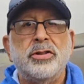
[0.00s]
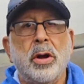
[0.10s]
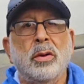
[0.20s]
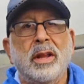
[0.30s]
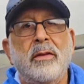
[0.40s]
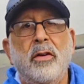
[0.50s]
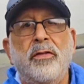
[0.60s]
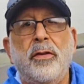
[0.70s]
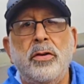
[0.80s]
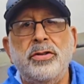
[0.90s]
So level
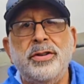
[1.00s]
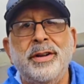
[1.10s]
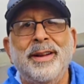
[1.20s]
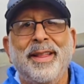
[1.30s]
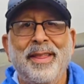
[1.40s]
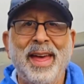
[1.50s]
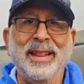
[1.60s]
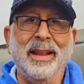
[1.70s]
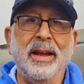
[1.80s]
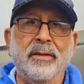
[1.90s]
first,
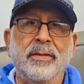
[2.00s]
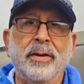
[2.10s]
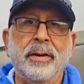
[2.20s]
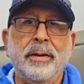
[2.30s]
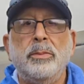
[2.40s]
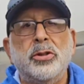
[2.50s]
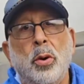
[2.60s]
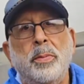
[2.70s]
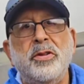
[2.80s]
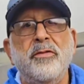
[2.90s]
then live.
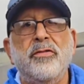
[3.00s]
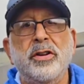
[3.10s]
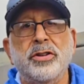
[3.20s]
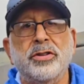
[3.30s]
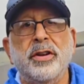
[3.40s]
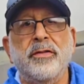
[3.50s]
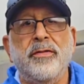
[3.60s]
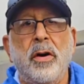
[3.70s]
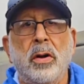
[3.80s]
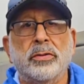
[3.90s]
Absorption fridges can
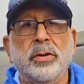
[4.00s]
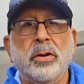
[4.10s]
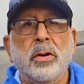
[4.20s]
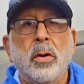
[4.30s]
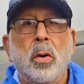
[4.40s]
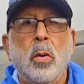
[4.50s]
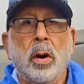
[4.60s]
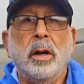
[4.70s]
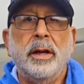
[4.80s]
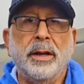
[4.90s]
fault
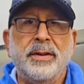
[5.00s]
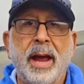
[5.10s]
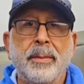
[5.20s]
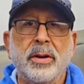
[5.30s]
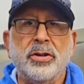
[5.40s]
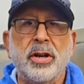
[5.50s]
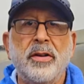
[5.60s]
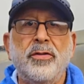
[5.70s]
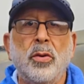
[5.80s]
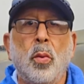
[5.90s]
or get damaged
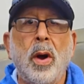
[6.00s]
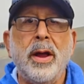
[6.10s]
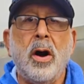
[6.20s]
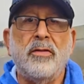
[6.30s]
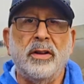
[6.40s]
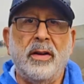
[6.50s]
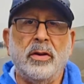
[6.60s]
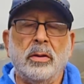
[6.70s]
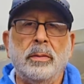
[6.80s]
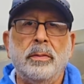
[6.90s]
if you're way off
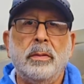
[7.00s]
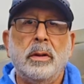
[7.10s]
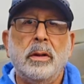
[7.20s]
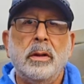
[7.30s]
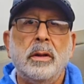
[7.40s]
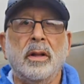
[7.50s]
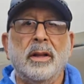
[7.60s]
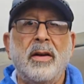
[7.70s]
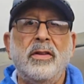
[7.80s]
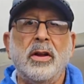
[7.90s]
level.
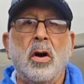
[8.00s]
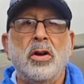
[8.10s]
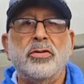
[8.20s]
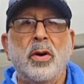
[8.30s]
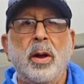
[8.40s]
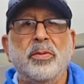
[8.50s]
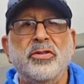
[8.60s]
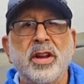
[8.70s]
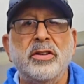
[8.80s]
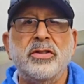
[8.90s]
Leveling also helps
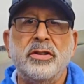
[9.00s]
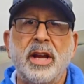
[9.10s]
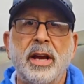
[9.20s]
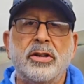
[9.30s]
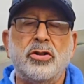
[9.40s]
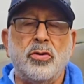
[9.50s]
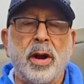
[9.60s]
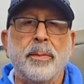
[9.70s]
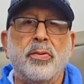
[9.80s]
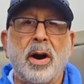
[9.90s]
sinks and tanks
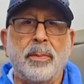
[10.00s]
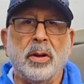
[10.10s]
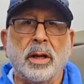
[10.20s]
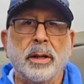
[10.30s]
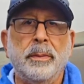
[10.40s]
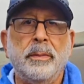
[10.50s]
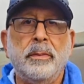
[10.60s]
drain properly.